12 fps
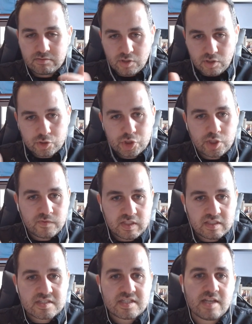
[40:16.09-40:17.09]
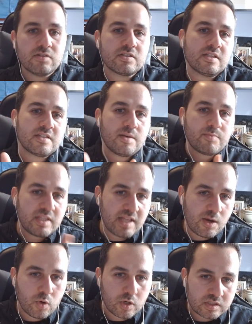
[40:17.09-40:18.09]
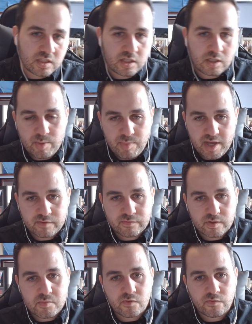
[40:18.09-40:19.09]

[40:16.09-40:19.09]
you know, shifting the sales to something that worked a little bit better for,